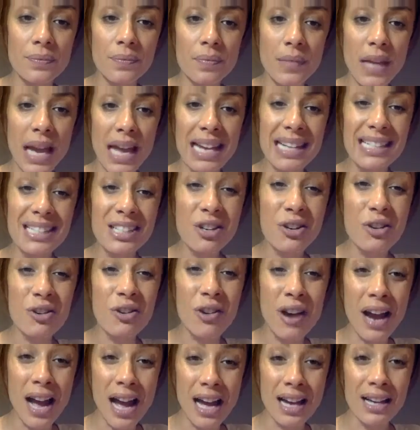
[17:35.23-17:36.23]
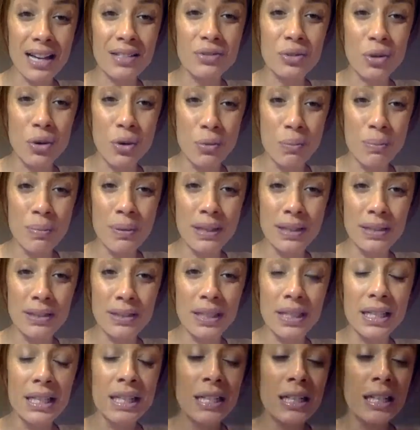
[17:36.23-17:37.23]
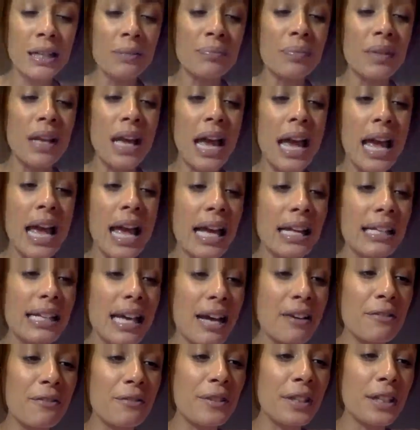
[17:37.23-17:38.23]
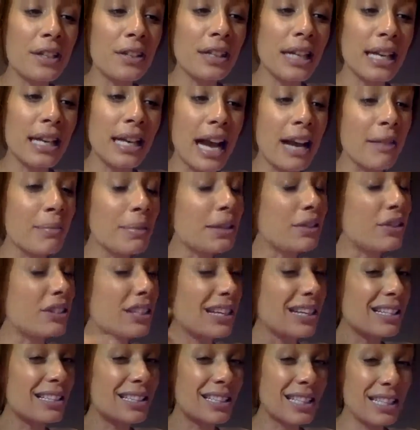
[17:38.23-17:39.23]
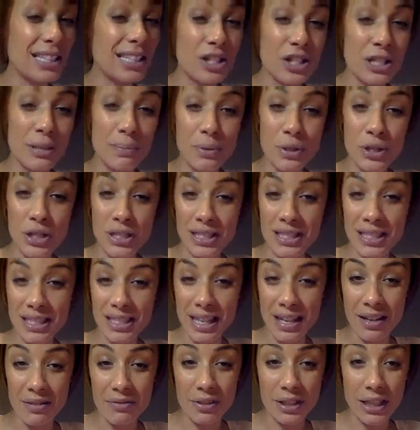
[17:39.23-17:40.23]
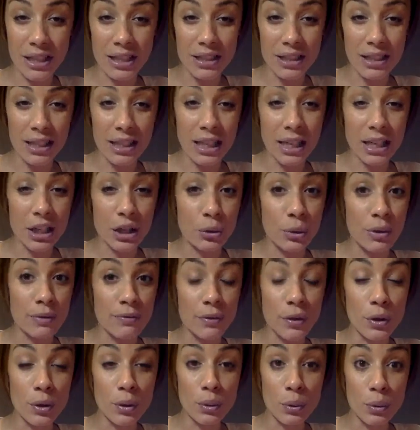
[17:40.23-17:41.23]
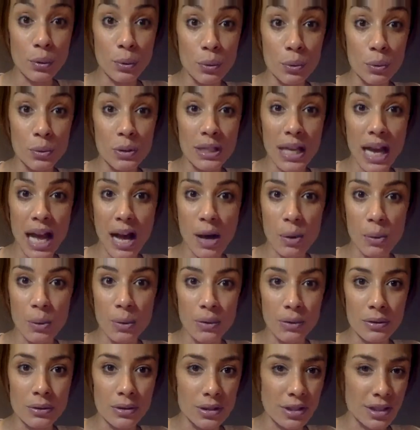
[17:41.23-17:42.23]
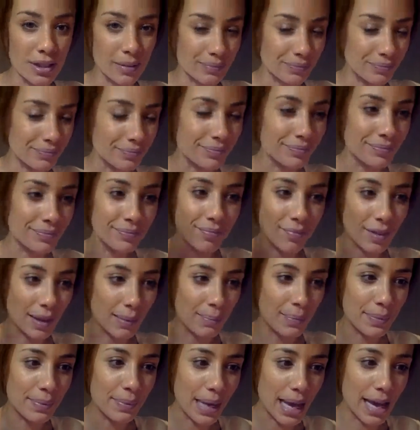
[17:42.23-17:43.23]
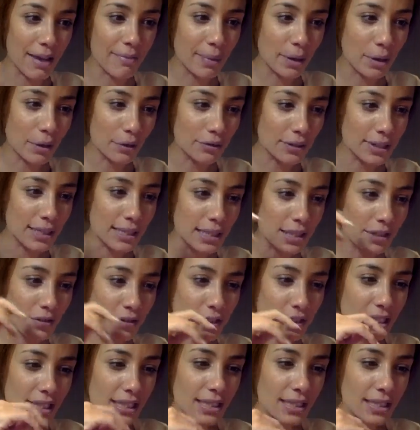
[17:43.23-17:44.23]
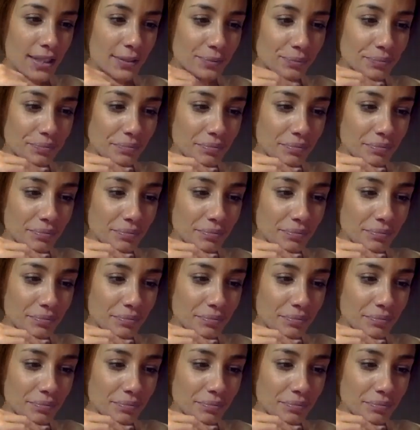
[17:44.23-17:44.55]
And it's cracked open. And I feel like I've been looking into Egyptian stuff lately, UFOs, owls. I have my own reasons for this.